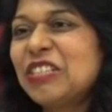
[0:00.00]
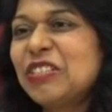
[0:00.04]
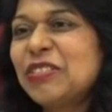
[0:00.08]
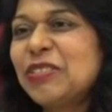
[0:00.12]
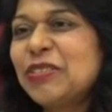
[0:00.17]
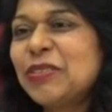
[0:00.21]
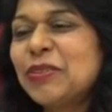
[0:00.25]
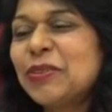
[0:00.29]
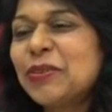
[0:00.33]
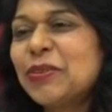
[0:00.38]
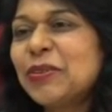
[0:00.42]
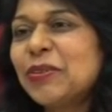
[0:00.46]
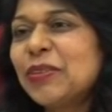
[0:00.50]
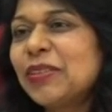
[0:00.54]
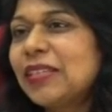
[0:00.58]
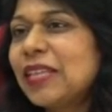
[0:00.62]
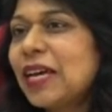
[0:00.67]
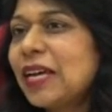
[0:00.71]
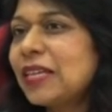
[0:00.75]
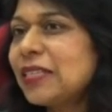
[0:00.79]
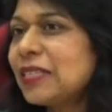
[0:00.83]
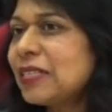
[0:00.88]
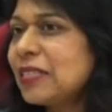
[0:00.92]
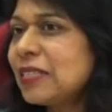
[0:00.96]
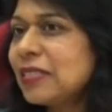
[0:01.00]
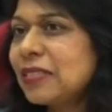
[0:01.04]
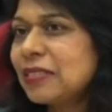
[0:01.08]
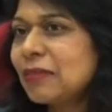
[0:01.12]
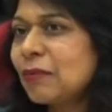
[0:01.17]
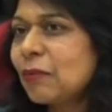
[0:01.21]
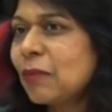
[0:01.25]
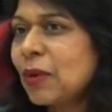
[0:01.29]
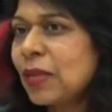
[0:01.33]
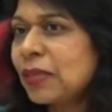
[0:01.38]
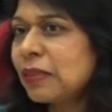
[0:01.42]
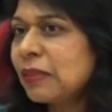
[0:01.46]
So that is
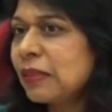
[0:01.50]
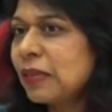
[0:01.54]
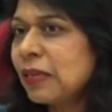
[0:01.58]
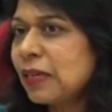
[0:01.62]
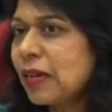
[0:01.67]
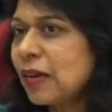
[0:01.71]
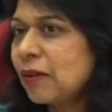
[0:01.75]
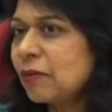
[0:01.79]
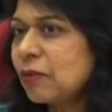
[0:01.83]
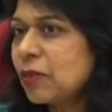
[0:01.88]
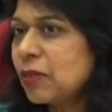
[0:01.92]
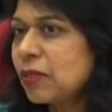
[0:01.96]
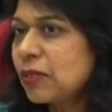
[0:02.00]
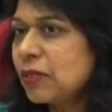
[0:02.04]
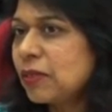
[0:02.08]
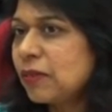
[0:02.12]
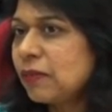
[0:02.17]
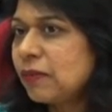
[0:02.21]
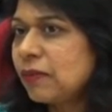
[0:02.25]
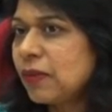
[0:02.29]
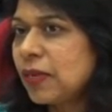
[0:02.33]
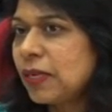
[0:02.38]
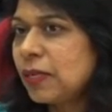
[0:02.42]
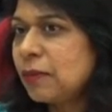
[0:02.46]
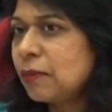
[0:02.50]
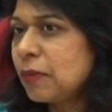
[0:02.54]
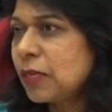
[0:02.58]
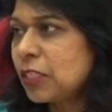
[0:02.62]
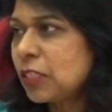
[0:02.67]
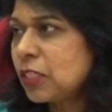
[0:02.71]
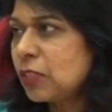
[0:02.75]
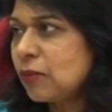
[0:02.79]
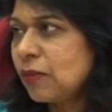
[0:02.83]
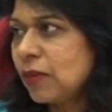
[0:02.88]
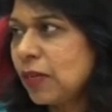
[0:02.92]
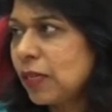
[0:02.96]
one thing I would very
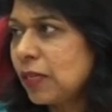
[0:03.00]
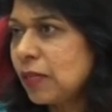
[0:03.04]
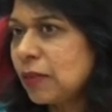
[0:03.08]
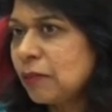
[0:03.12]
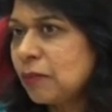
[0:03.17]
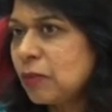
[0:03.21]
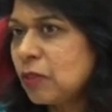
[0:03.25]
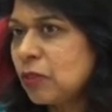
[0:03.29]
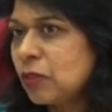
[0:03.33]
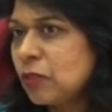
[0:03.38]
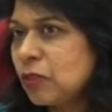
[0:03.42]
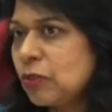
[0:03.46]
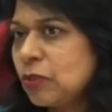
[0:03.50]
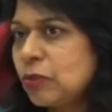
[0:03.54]
much welcome you to